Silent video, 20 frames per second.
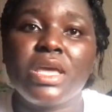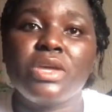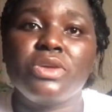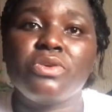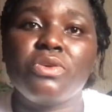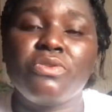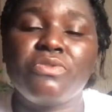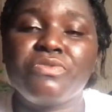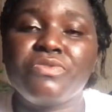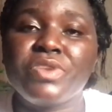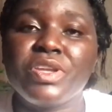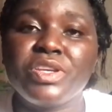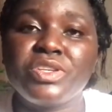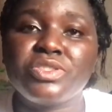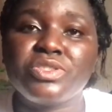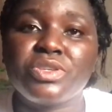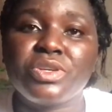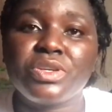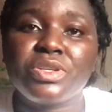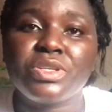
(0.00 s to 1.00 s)
your
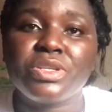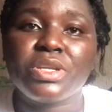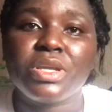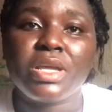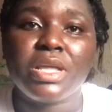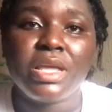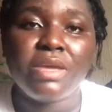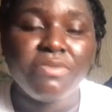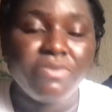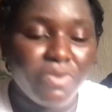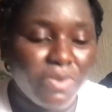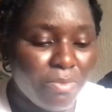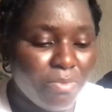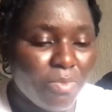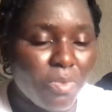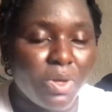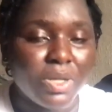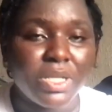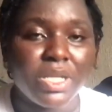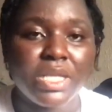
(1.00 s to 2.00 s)
ovulation every
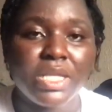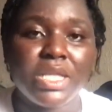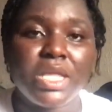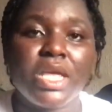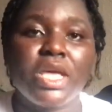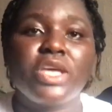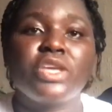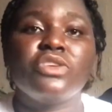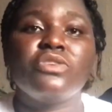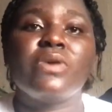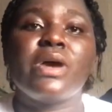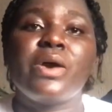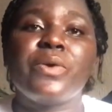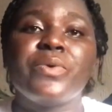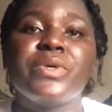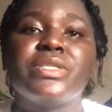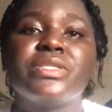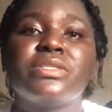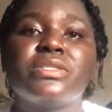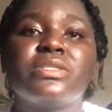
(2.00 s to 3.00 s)
morning. You are
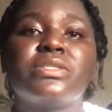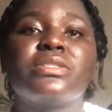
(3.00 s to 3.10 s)
with